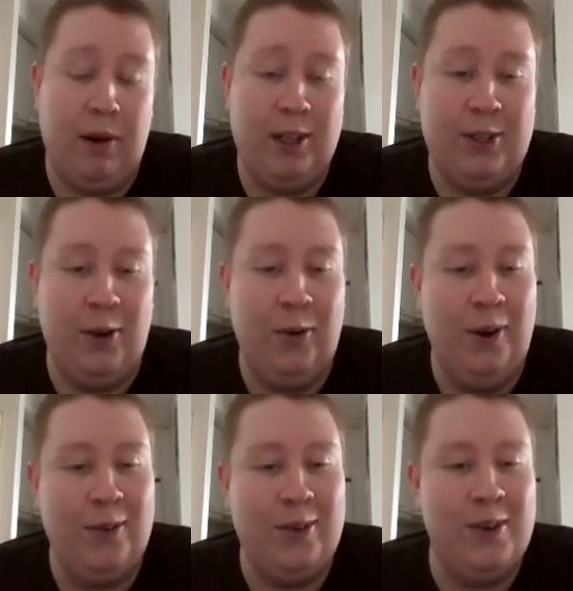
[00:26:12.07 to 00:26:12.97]
by
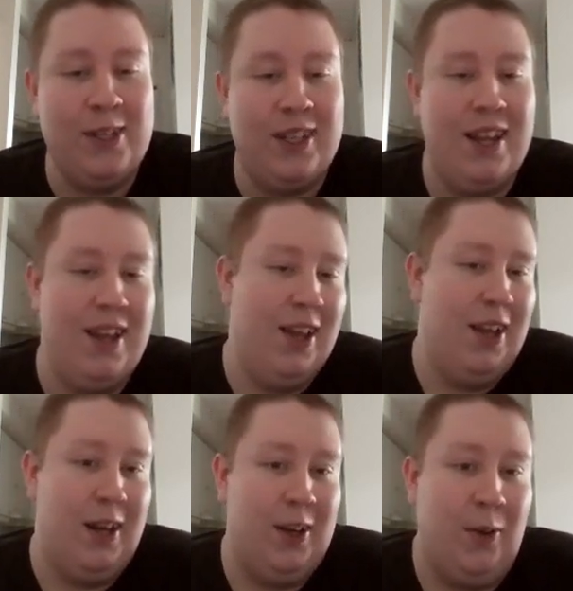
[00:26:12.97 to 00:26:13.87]
Sono. So it's
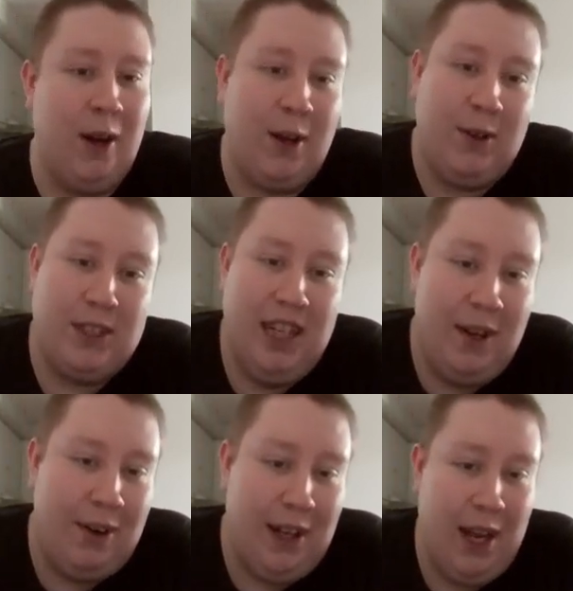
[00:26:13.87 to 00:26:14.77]
Noriko's
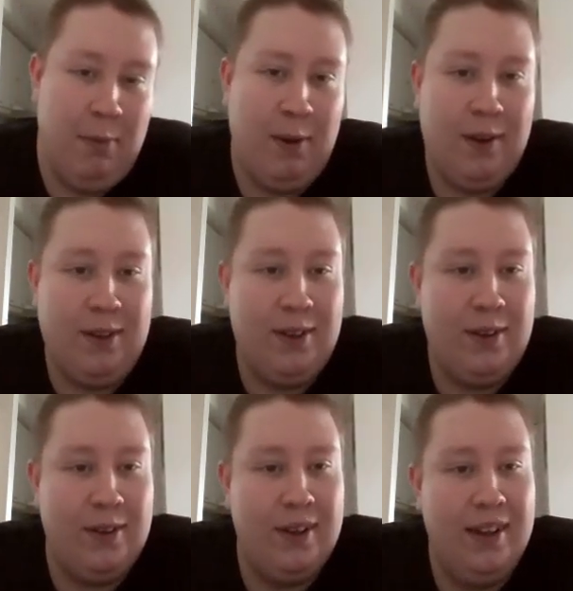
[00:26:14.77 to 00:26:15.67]
Dinner Table.
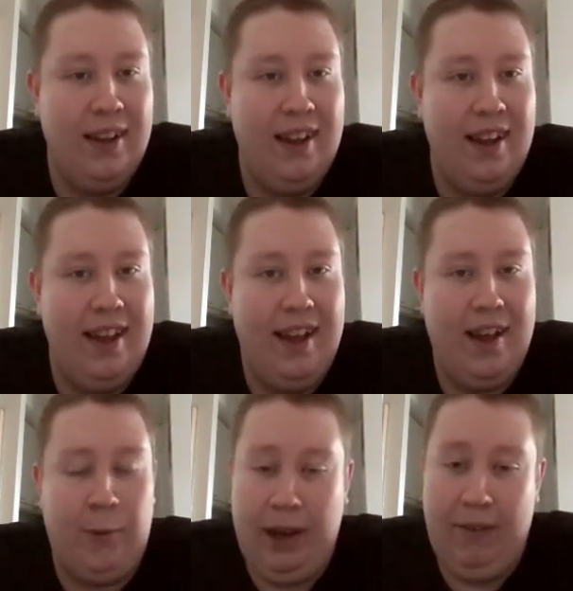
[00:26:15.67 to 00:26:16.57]
So
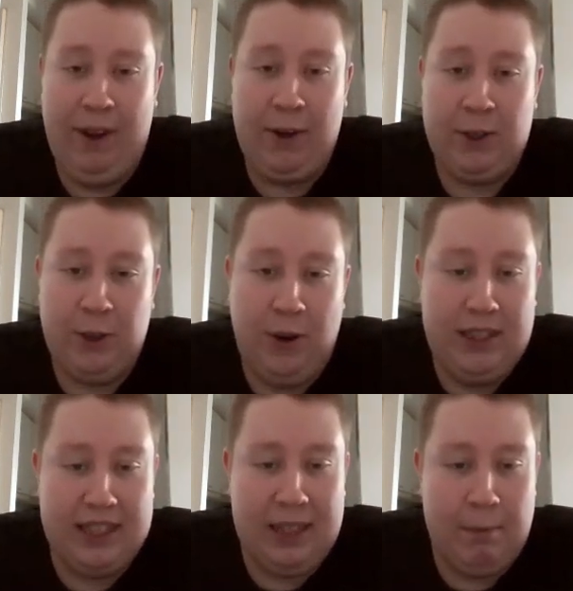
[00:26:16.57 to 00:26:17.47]
really weird
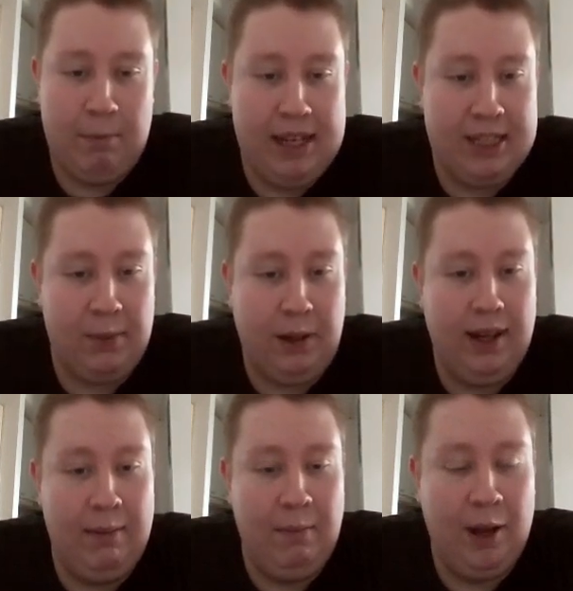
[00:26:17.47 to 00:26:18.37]
choice as the best
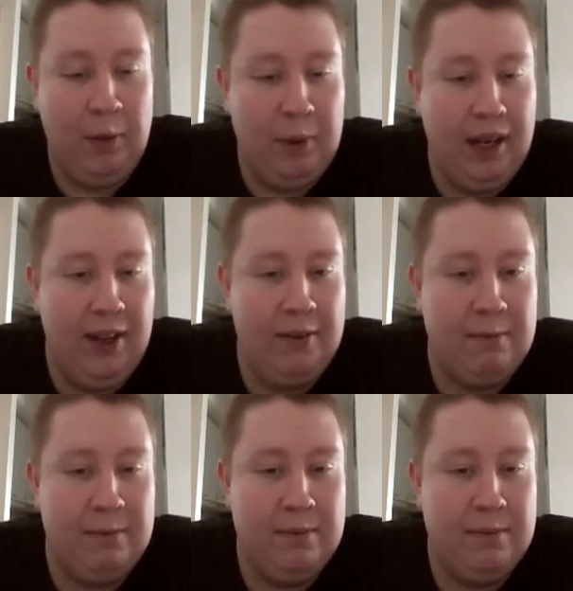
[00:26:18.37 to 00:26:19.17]
one in my opinion.